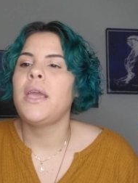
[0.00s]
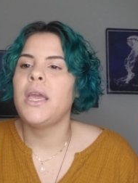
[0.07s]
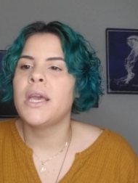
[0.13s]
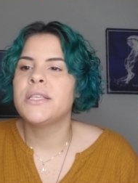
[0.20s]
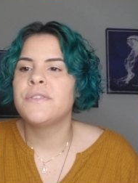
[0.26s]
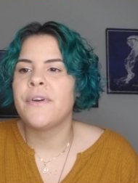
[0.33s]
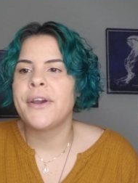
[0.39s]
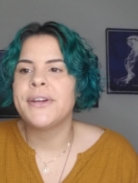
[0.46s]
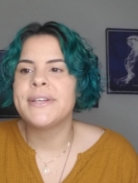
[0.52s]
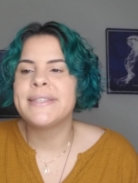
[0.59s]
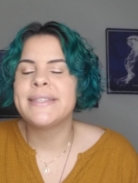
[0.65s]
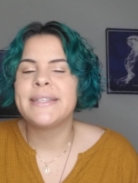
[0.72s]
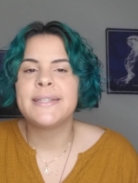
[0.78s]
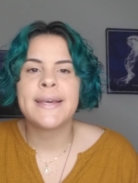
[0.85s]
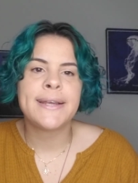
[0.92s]
as far as
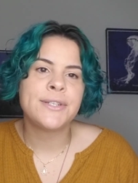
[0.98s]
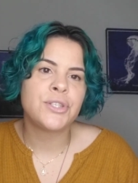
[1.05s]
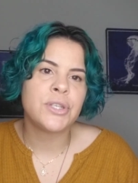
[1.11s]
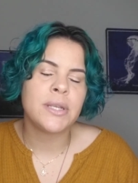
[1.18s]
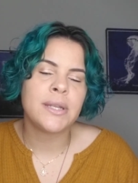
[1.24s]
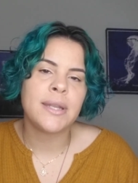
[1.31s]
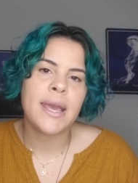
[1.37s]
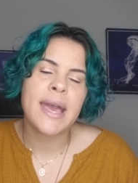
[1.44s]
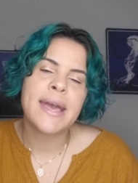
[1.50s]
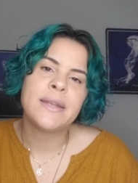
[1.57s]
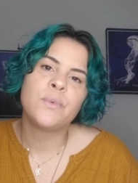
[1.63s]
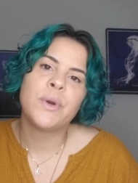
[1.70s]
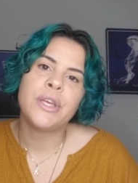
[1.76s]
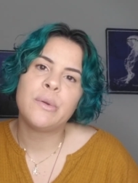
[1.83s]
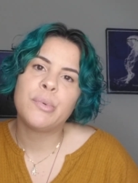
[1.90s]
intention and
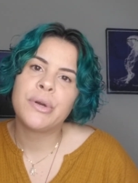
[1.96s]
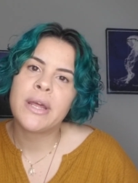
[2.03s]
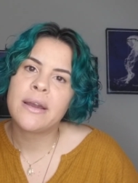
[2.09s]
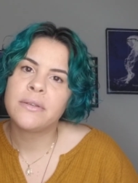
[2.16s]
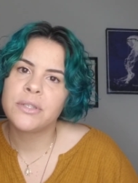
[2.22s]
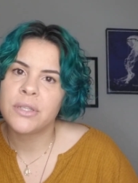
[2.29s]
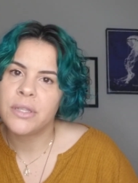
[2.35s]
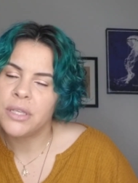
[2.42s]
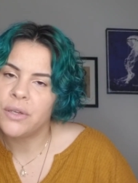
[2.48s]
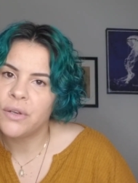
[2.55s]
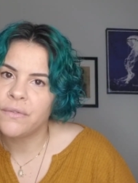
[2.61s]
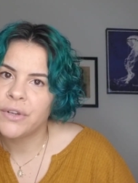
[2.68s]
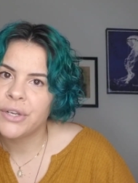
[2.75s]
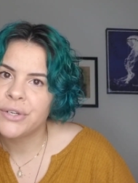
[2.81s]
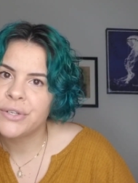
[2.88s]
what you put out into the
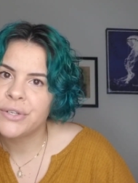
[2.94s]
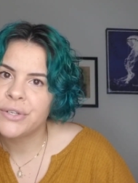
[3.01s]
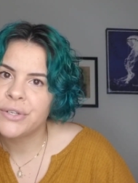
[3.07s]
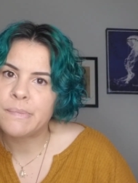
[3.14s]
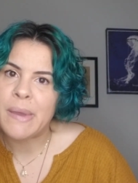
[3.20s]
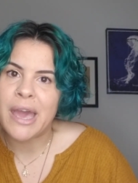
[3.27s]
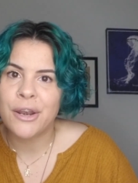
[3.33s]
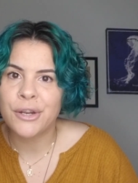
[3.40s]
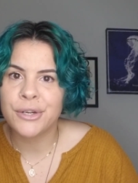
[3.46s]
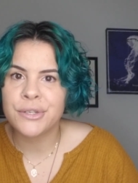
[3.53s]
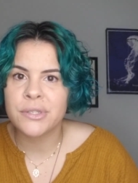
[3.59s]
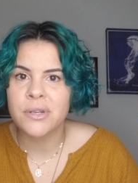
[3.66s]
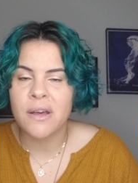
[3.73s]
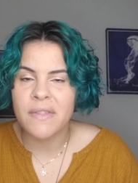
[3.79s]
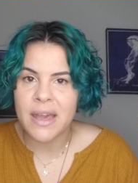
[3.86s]
universe
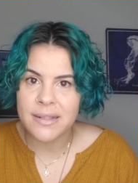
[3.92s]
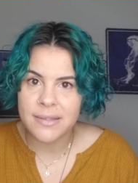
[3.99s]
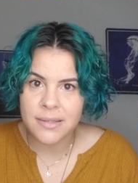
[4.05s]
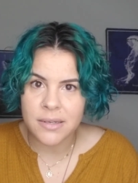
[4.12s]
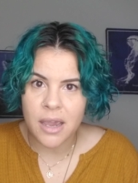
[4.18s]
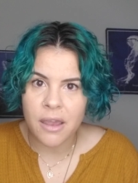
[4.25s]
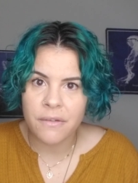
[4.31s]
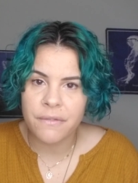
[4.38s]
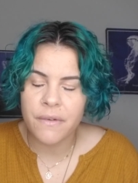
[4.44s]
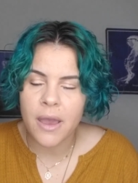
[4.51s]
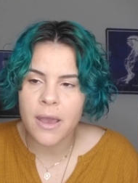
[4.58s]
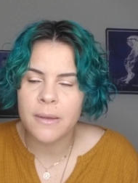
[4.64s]
matters and all that stuff.